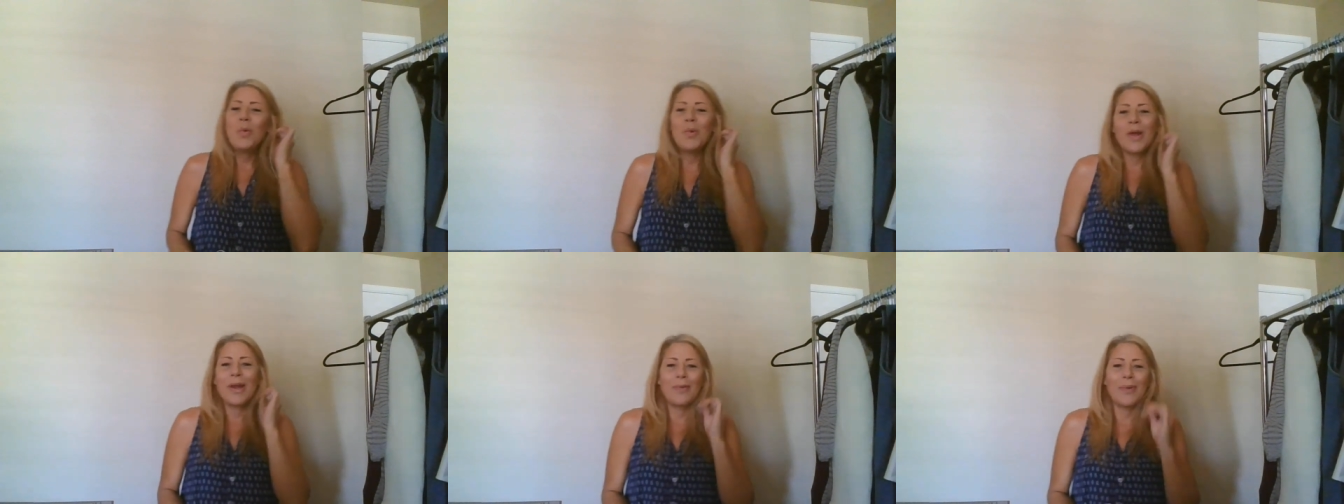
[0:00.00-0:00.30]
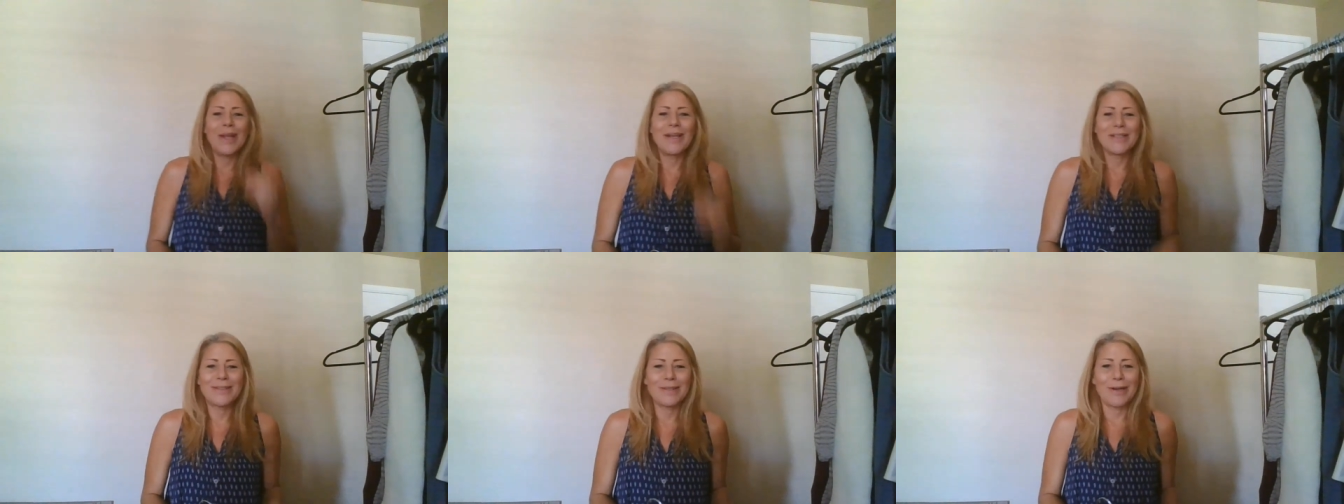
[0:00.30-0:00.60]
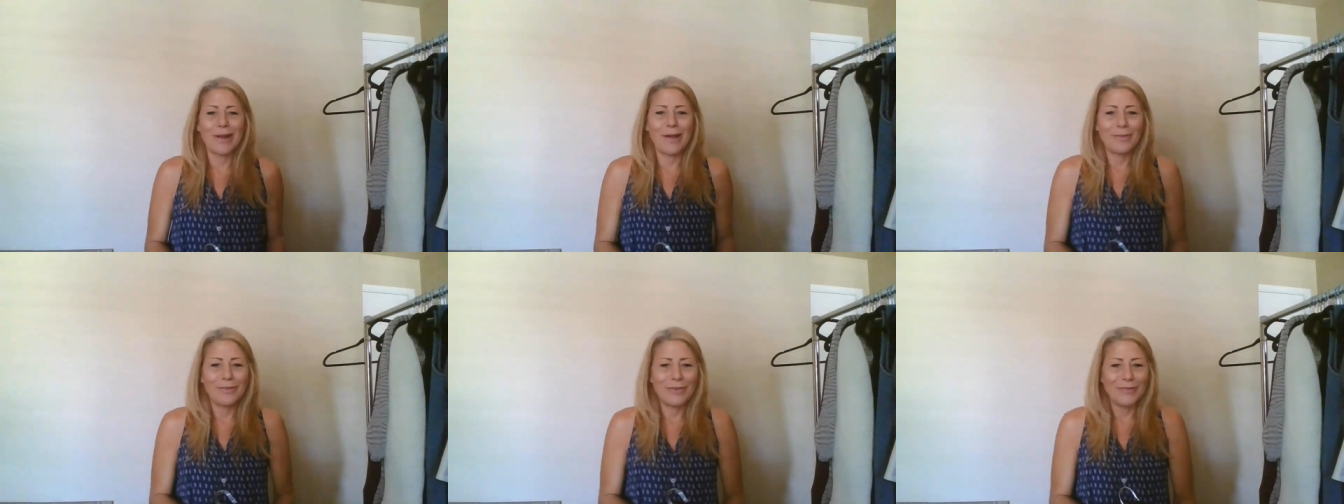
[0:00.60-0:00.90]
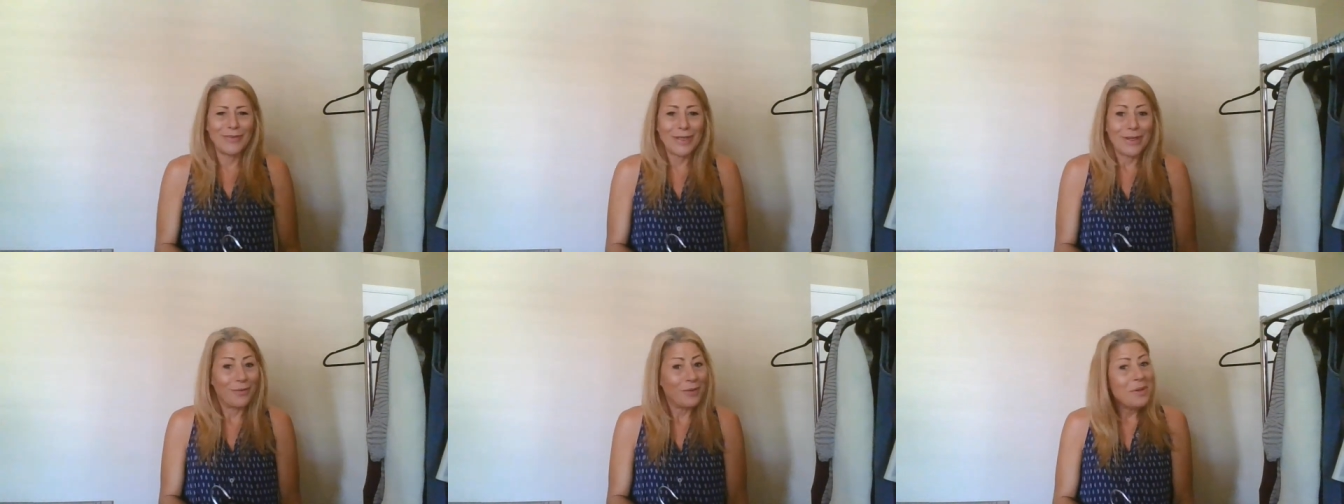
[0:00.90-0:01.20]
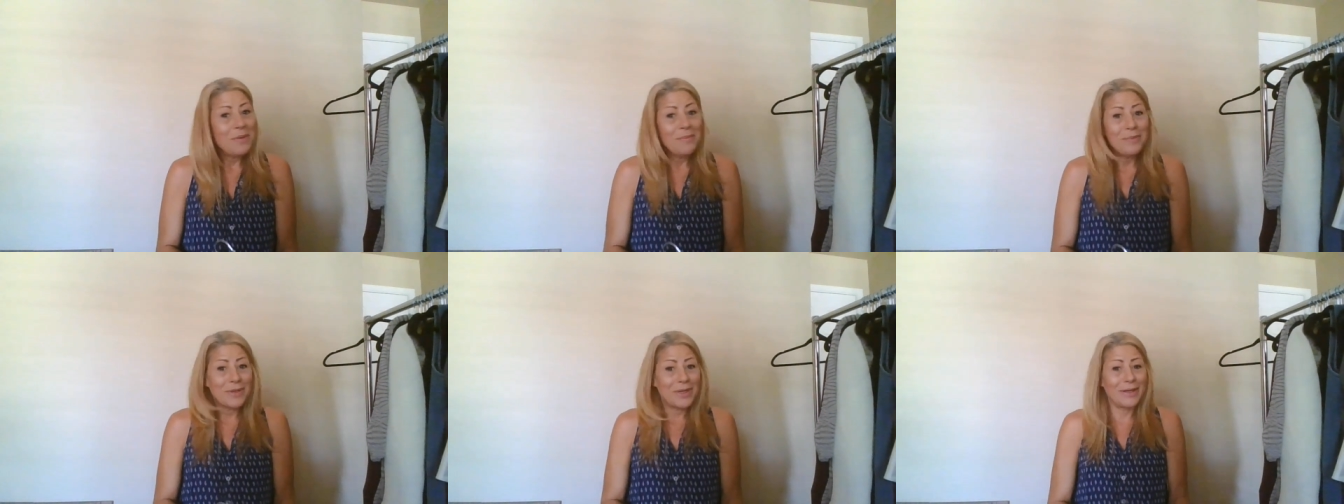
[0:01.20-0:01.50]
what a way to start off the video.
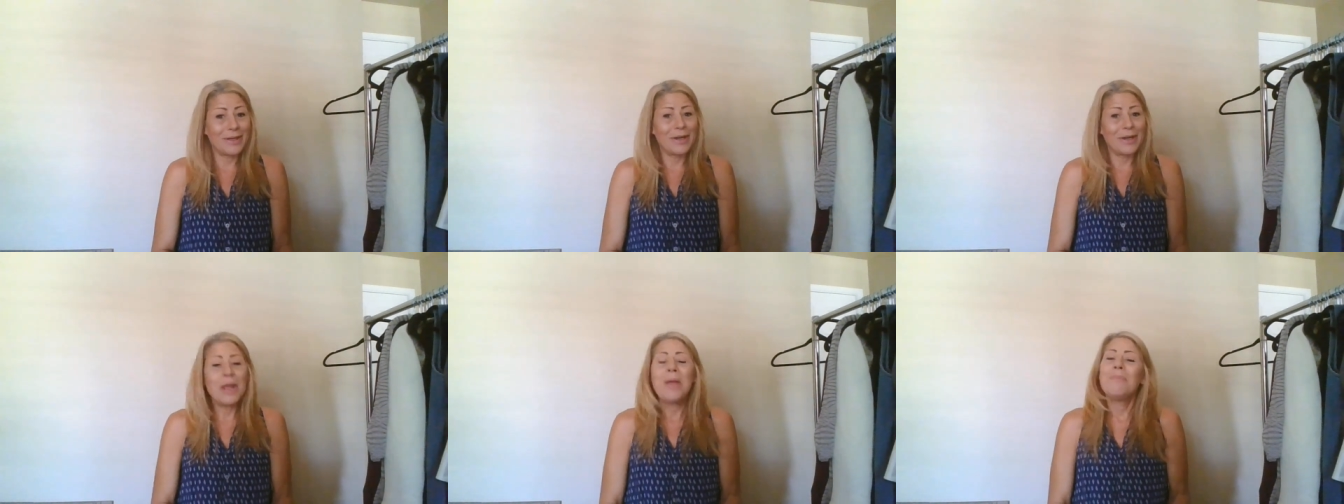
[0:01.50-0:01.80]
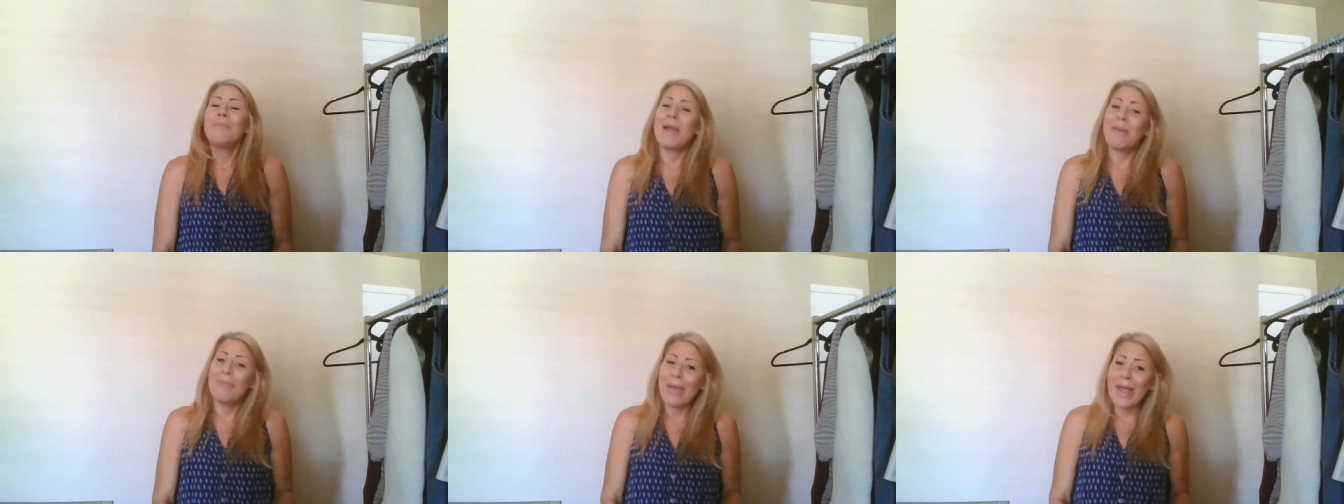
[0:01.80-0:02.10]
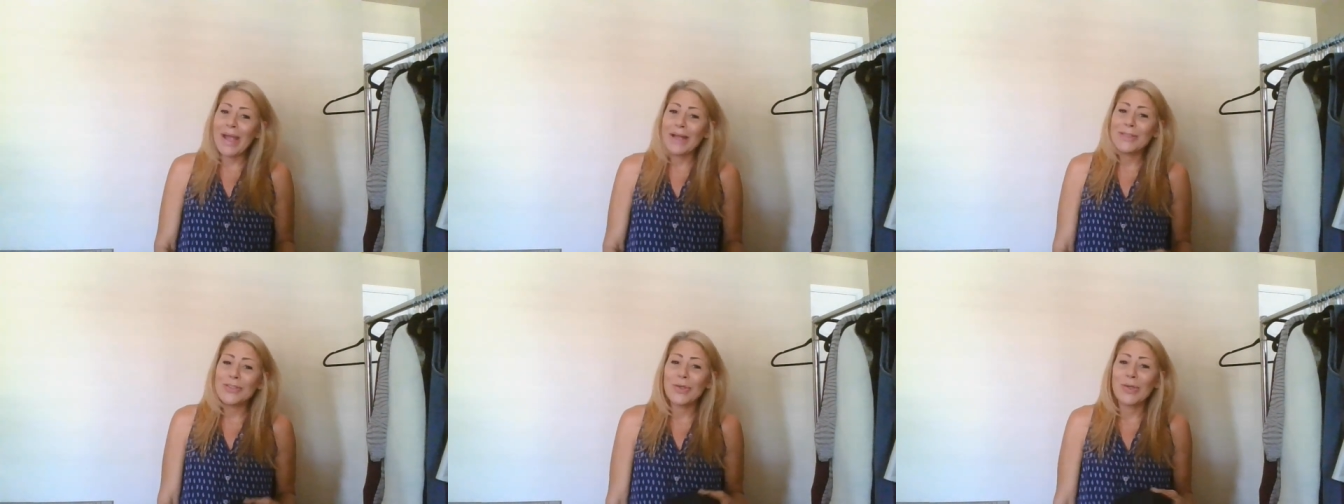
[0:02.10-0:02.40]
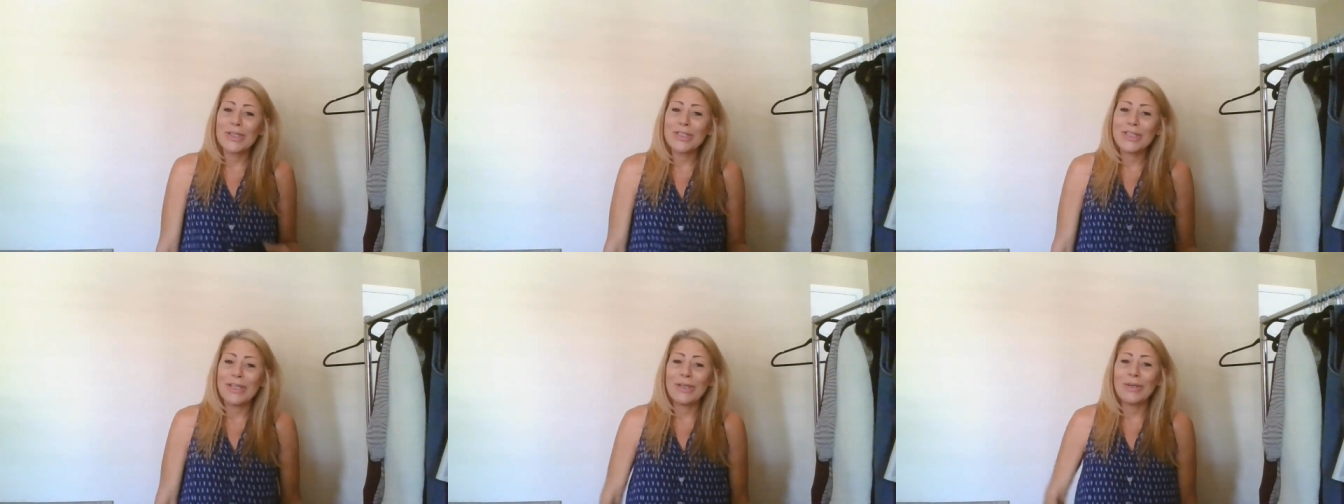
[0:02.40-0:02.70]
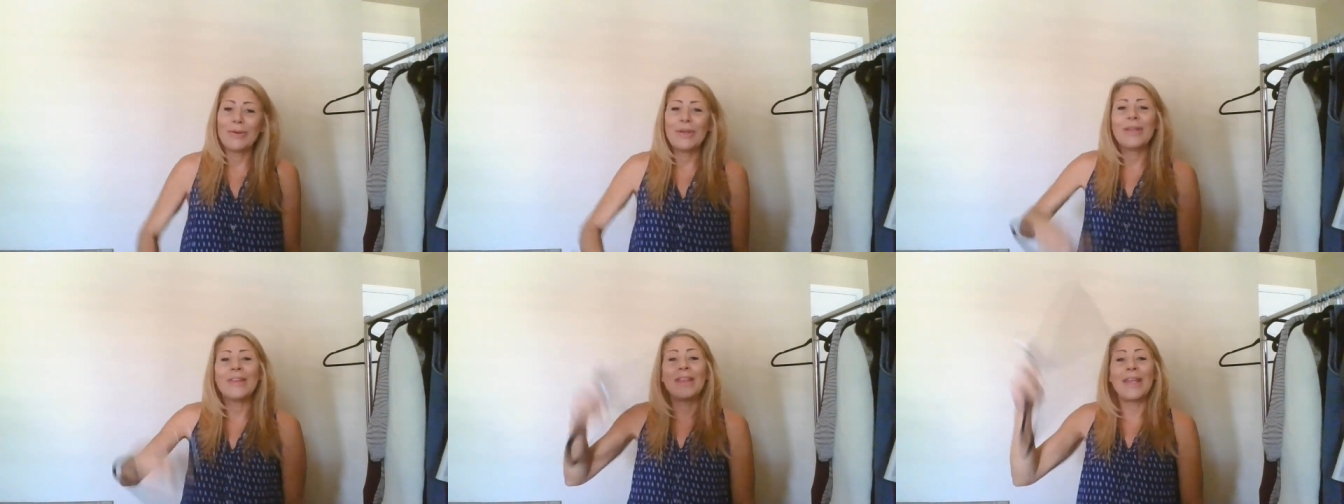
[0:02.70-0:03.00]
There, my back towards
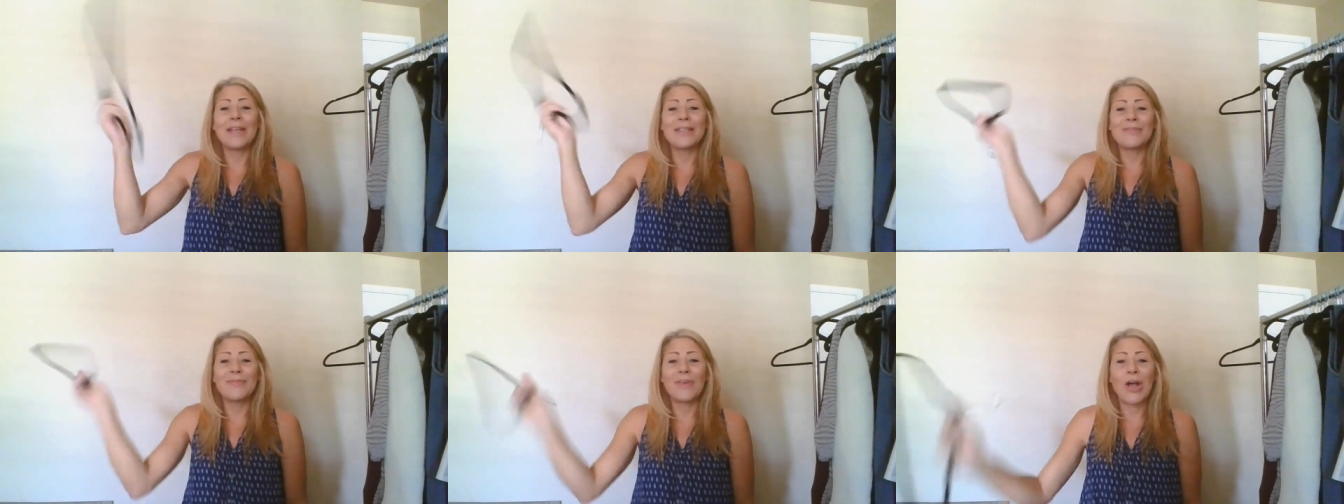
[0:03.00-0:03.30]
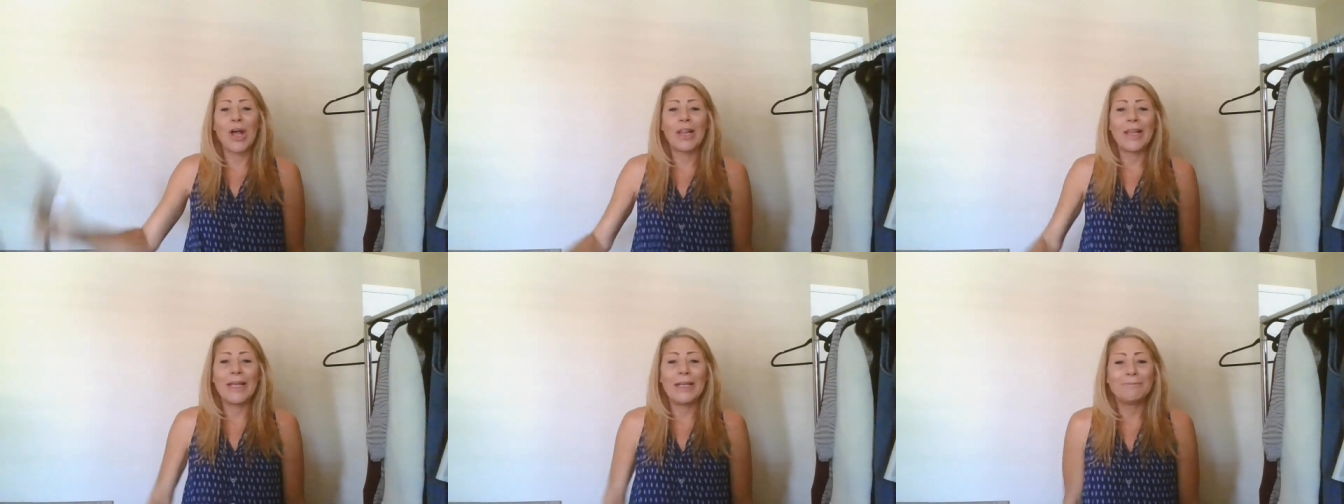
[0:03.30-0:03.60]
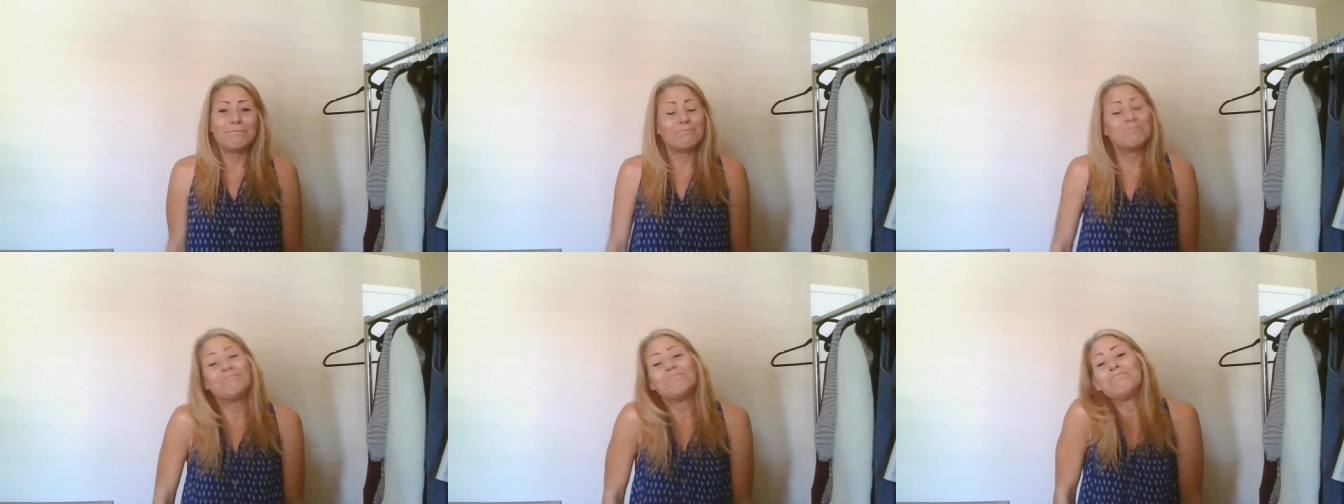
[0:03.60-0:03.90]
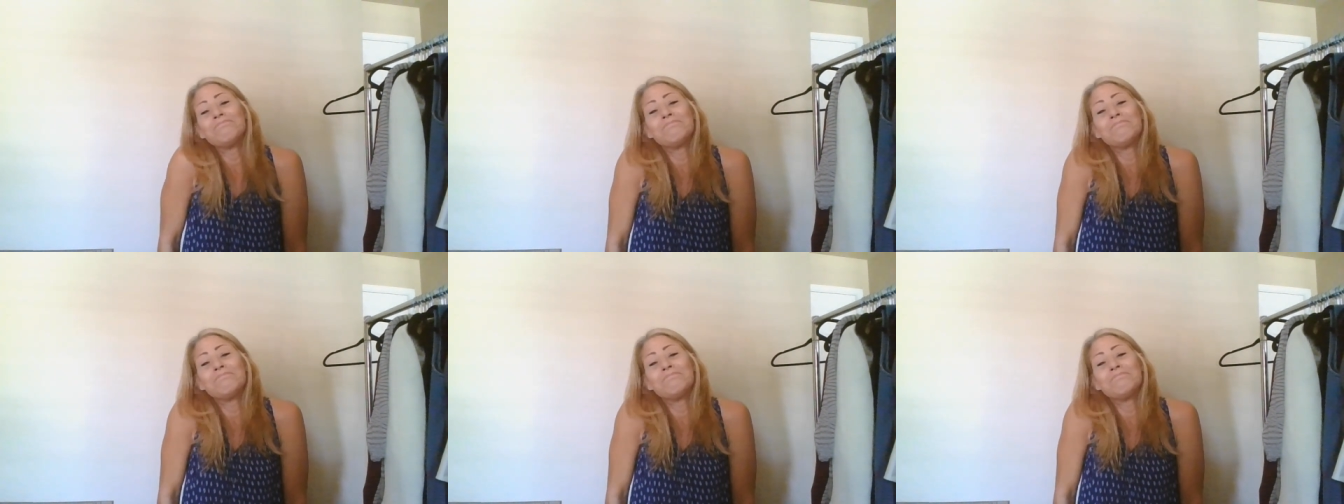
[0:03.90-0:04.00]
you, things falling.